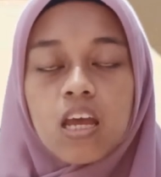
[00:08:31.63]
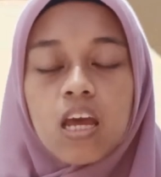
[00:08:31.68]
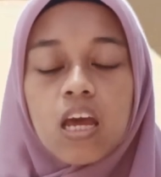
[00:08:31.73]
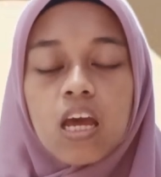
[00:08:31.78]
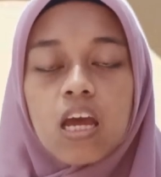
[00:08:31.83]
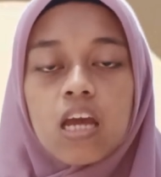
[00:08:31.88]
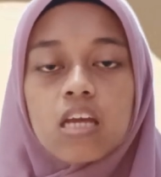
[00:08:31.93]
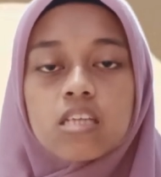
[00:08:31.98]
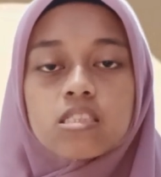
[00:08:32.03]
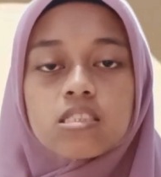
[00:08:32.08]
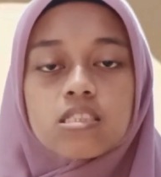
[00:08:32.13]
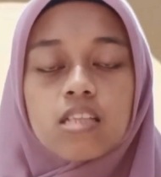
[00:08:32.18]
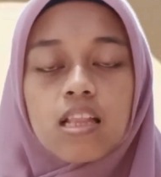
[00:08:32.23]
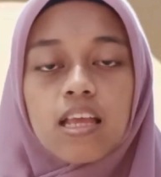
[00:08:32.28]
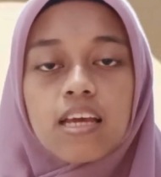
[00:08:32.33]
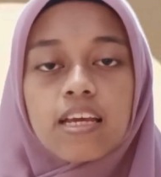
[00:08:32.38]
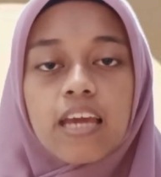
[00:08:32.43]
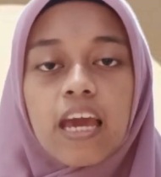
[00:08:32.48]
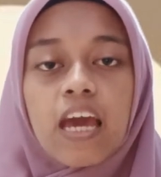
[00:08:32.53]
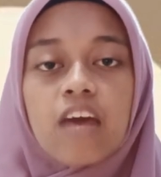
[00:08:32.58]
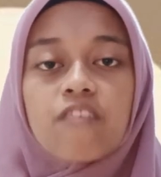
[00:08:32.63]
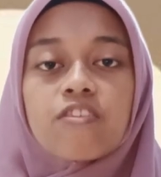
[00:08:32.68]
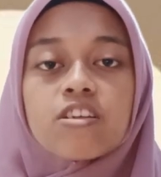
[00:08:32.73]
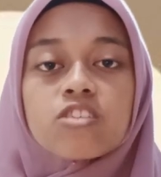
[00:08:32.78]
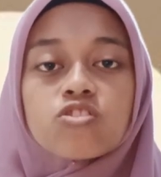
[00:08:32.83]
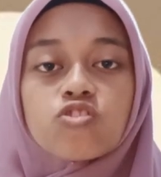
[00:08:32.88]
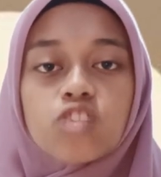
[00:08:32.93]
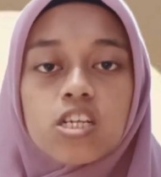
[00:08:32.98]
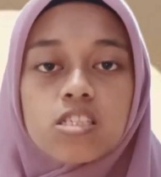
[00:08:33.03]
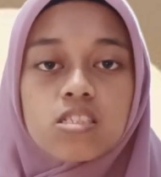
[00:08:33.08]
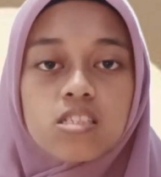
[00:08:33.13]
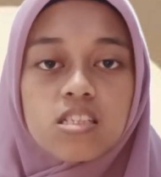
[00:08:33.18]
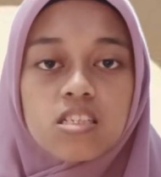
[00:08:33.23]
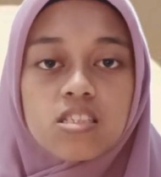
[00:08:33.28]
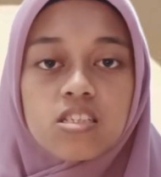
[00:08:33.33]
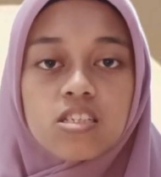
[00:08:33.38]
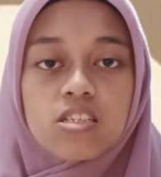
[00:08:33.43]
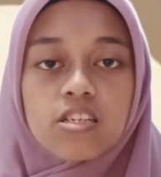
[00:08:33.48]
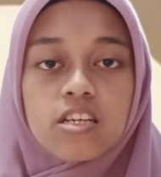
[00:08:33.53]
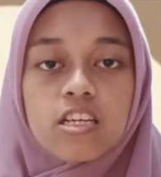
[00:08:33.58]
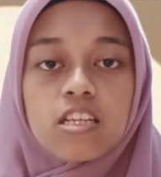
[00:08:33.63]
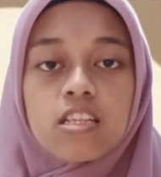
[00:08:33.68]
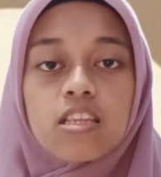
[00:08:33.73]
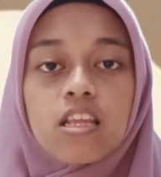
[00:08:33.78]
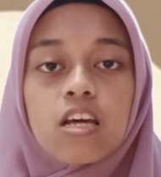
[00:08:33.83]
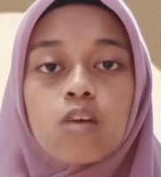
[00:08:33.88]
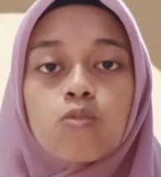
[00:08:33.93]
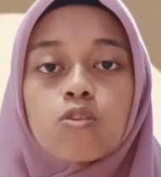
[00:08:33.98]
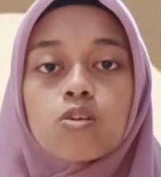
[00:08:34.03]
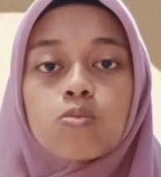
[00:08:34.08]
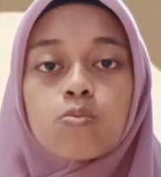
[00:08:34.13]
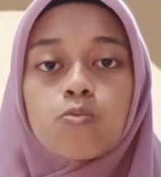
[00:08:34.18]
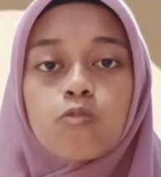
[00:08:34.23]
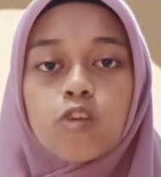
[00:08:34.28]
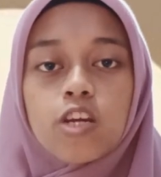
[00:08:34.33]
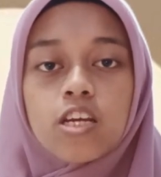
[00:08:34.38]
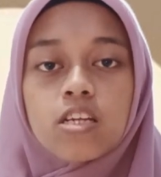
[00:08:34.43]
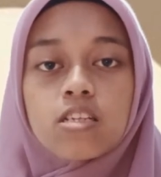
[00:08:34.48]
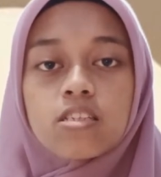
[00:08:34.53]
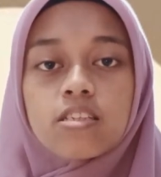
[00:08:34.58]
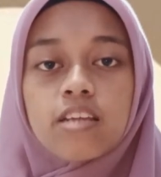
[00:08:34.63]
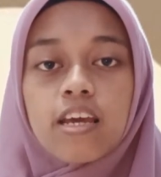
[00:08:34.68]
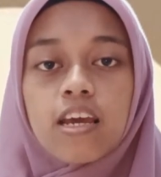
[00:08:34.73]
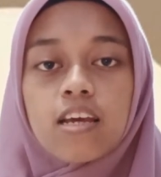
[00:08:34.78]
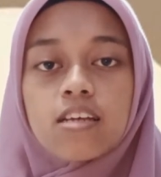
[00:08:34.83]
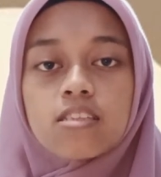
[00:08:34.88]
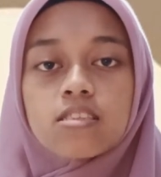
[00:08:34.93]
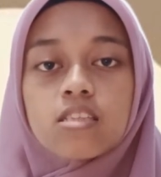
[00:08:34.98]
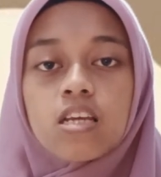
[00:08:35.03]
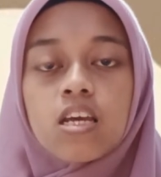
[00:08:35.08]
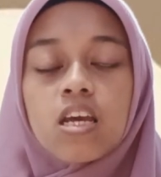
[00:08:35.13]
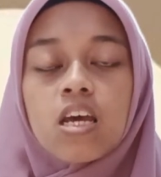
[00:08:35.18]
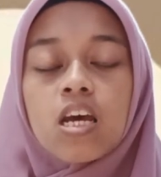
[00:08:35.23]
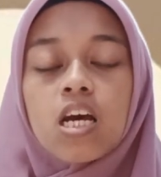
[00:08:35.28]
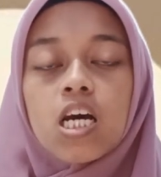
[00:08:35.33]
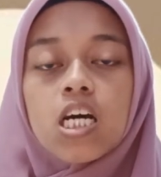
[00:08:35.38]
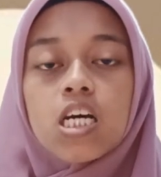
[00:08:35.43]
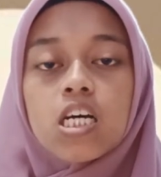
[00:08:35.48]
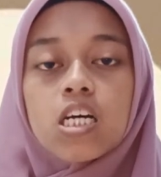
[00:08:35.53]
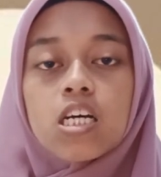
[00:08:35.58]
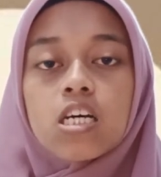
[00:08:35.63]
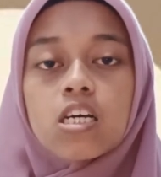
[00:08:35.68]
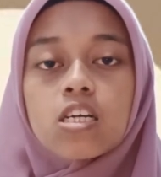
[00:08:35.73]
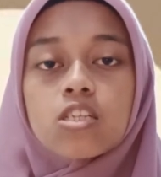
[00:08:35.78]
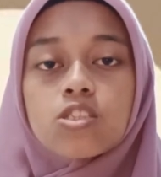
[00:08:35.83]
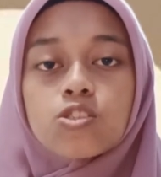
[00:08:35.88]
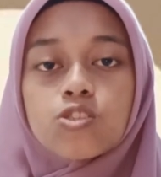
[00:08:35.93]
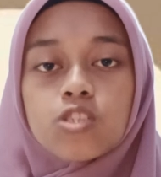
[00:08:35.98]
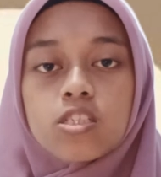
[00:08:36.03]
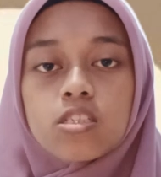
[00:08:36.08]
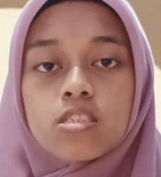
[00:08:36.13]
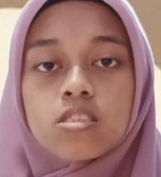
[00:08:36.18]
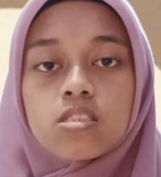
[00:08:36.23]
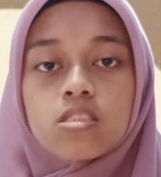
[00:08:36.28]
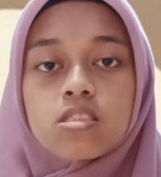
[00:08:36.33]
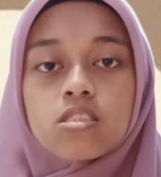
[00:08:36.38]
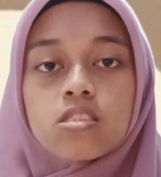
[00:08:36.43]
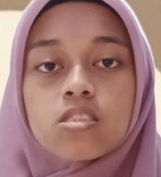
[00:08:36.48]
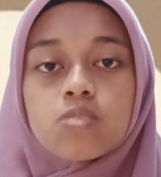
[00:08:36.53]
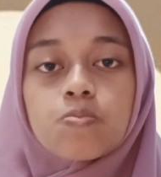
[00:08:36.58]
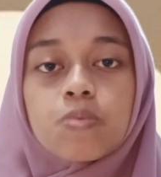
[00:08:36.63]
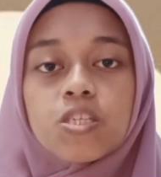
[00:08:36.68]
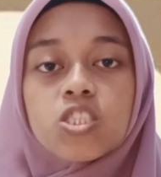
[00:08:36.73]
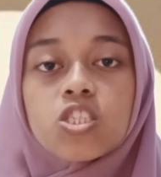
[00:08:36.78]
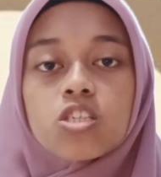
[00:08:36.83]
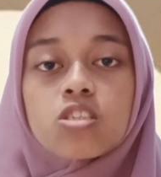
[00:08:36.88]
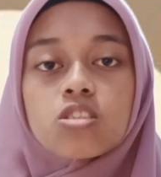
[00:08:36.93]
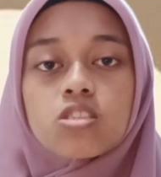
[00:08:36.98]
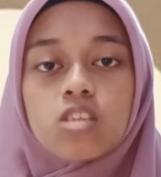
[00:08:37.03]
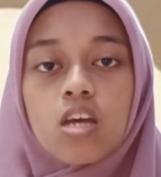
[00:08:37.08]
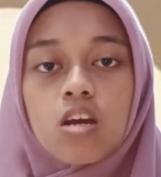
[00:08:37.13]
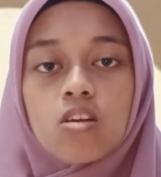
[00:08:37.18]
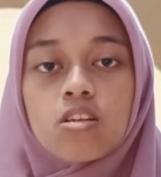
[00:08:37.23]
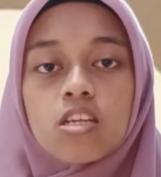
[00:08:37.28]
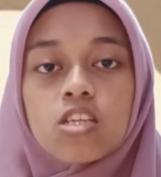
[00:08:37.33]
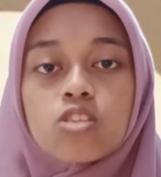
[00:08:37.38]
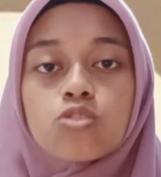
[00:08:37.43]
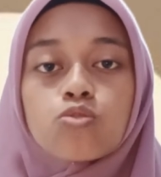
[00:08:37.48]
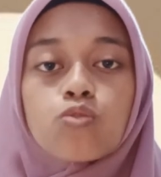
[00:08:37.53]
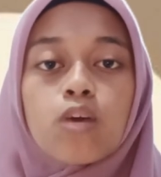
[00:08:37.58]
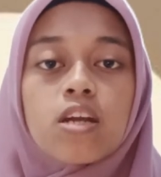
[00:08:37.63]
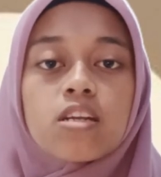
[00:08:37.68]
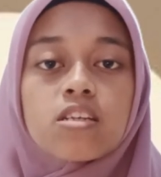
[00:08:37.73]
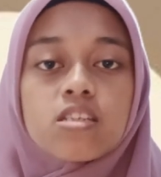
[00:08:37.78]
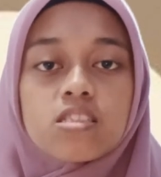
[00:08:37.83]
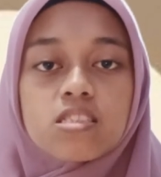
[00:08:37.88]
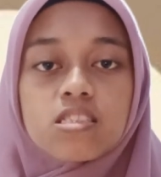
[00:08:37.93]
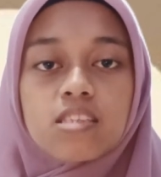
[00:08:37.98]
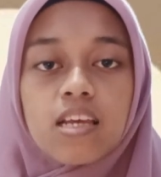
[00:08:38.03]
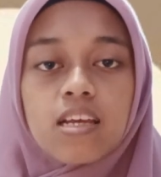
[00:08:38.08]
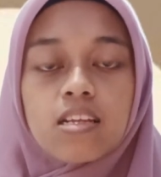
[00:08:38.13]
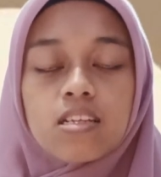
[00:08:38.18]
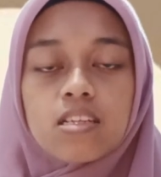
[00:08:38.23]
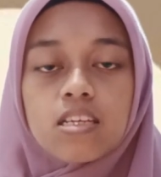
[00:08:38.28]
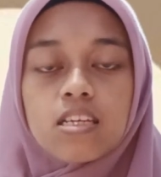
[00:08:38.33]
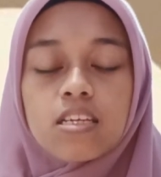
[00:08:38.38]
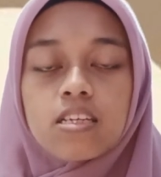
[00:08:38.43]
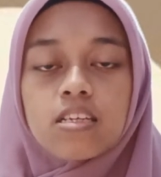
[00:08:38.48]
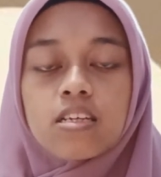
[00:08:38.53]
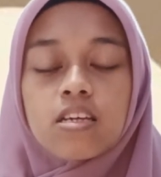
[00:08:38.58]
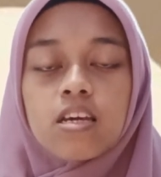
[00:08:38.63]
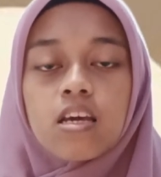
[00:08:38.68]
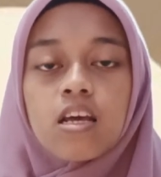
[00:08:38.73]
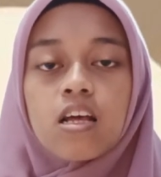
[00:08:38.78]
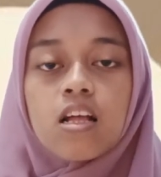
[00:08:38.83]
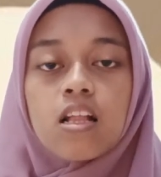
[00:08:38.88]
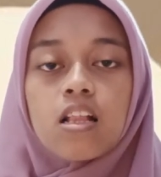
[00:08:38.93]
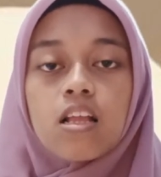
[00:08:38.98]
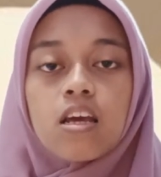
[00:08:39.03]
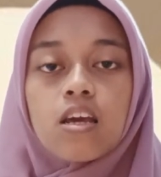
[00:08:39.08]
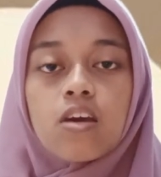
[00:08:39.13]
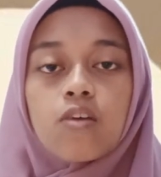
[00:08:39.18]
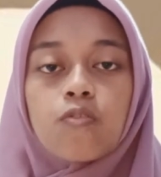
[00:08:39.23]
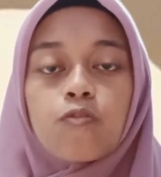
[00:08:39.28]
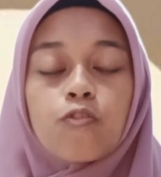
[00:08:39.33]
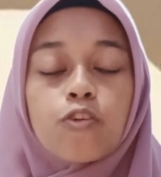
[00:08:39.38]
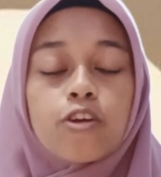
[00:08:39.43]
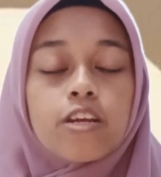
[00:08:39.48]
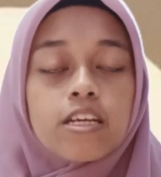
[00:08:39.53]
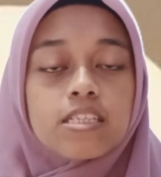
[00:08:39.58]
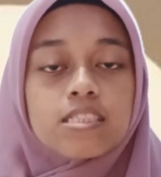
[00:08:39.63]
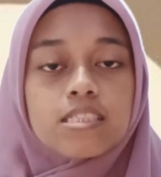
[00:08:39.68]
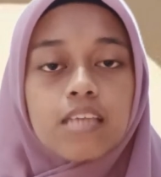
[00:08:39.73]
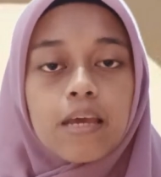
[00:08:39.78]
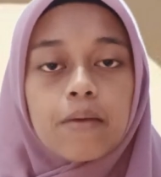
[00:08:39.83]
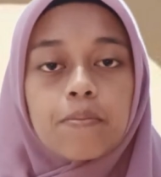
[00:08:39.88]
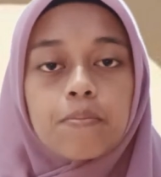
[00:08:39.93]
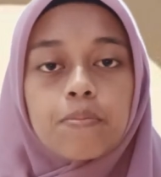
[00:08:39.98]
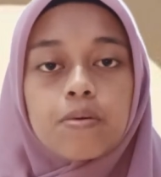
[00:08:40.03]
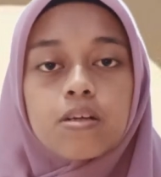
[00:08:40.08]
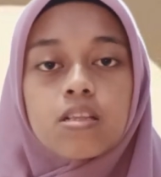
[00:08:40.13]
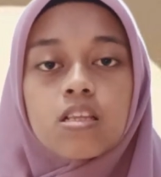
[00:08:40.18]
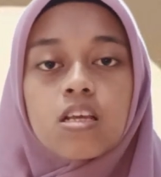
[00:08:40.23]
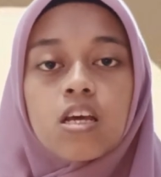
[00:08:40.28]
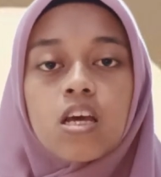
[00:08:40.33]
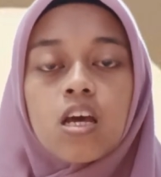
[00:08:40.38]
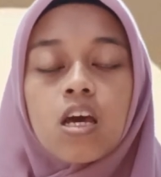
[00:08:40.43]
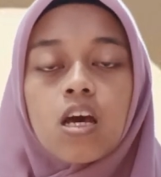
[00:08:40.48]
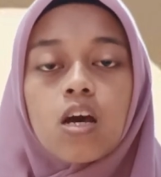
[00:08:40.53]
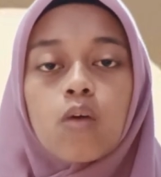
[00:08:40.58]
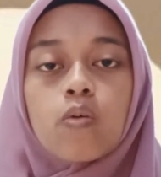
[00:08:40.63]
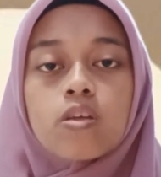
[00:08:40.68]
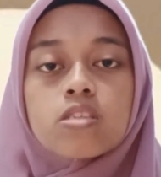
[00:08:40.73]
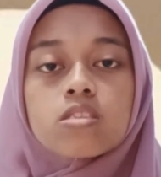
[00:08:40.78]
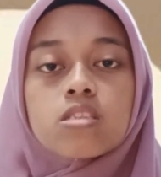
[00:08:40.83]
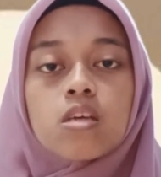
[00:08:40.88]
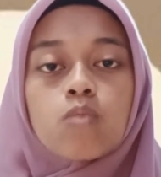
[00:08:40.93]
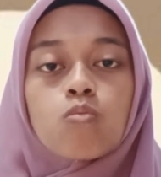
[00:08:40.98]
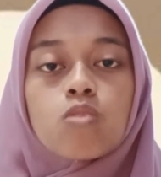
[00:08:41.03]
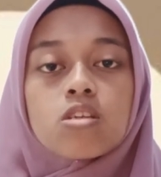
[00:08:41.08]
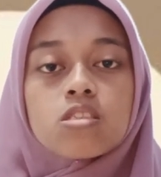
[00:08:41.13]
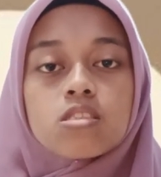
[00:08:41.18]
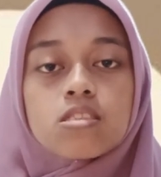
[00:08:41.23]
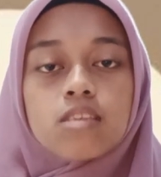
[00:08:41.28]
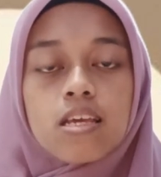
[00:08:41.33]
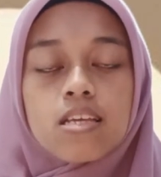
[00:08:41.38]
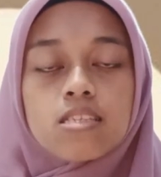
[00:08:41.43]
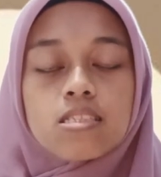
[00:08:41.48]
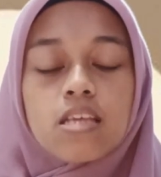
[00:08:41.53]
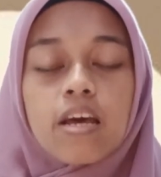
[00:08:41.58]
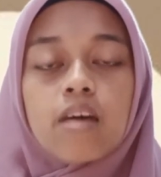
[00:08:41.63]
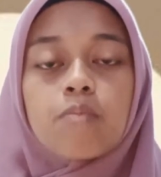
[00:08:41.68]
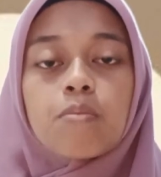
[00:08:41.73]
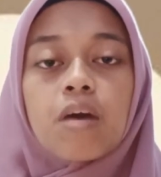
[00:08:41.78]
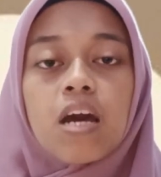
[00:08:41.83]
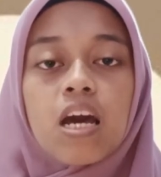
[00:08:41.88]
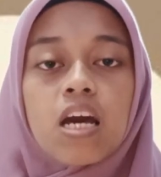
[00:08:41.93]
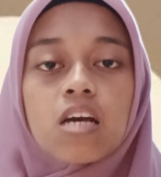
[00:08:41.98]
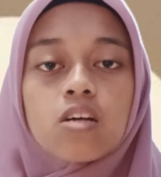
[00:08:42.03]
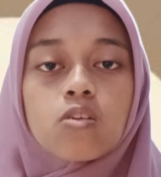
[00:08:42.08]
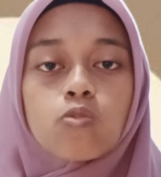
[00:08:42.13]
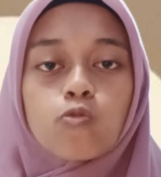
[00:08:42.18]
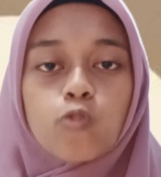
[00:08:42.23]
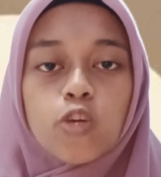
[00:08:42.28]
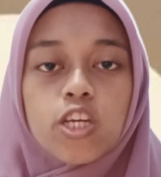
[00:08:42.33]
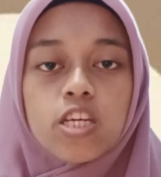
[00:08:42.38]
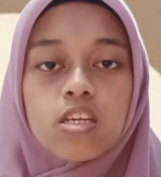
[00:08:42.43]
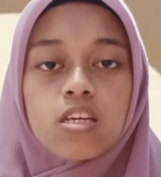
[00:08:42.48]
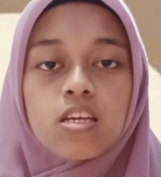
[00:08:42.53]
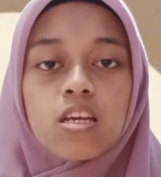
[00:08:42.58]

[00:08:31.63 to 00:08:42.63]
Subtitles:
It's like having translator in our brain that turns speech sound into understanding. For example, when someone says "I'm hungry,"